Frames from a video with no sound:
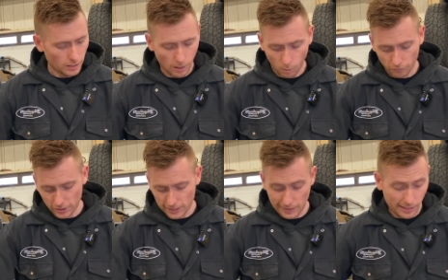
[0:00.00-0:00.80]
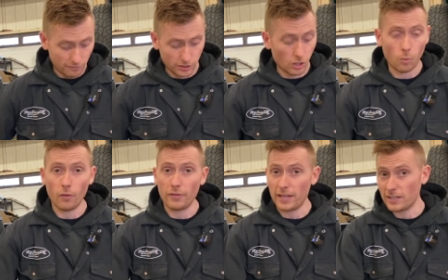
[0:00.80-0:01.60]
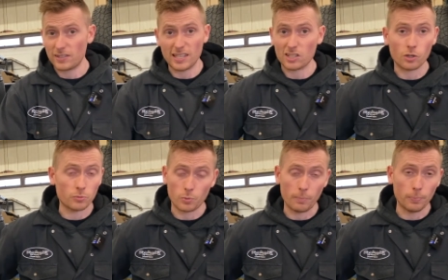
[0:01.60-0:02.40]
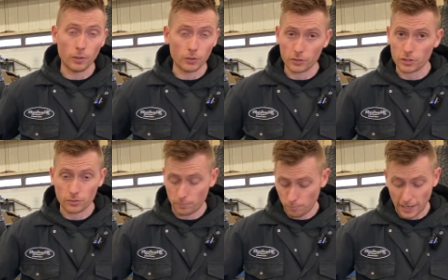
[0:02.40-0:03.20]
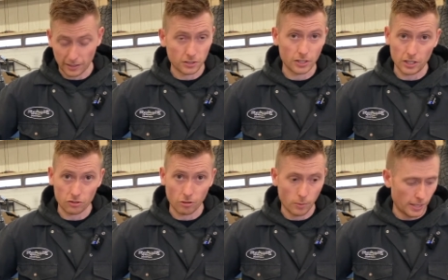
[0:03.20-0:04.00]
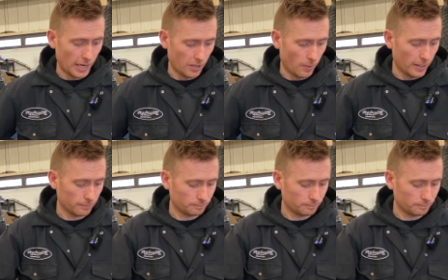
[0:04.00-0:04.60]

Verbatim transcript: Now obviously if you don't want these, these comes with plugs, blanks that you screw in anyway.